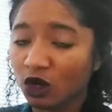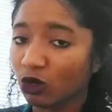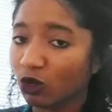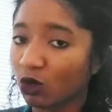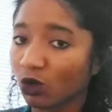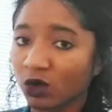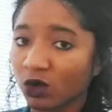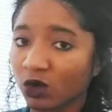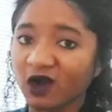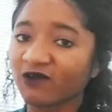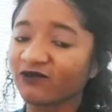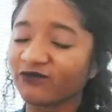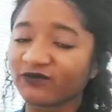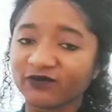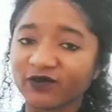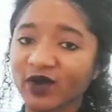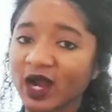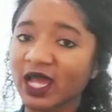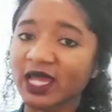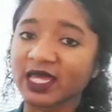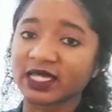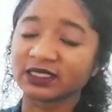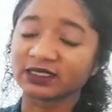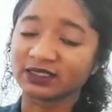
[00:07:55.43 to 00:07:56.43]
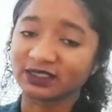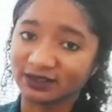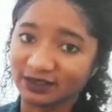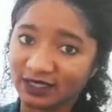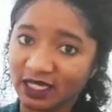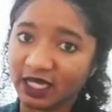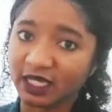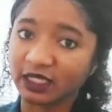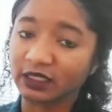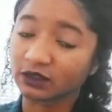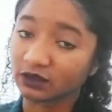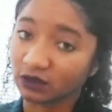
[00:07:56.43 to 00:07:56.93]
or a friend
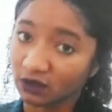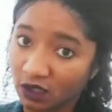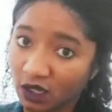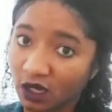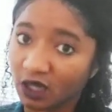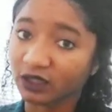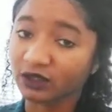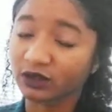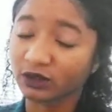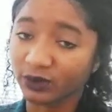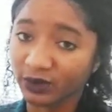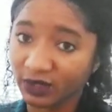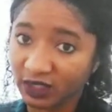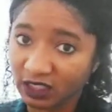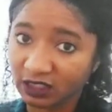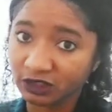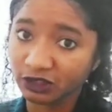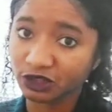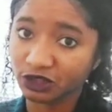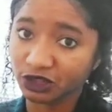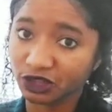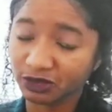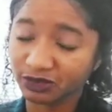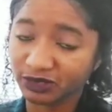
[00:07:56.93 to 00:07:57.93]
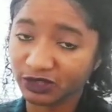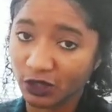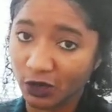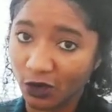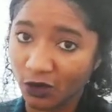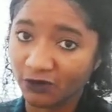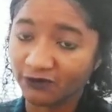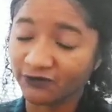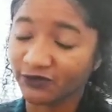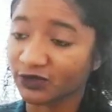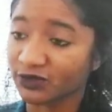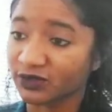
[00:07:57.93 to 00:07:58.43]
said, look, the relationship's
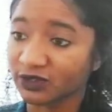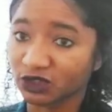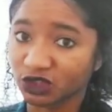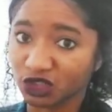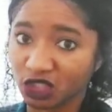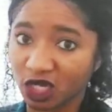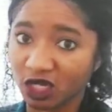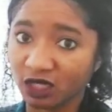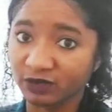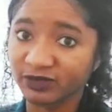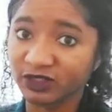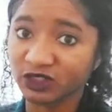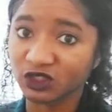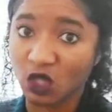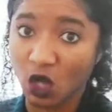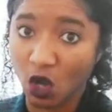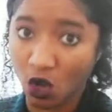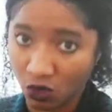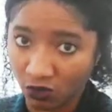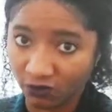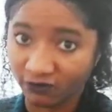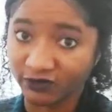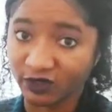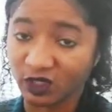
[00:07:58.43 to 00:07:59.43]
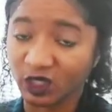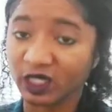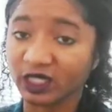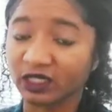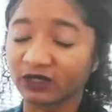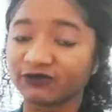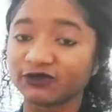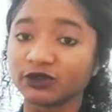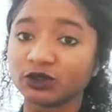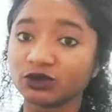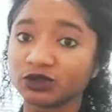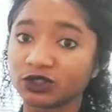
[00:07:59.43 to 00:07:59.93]
over, the job is over if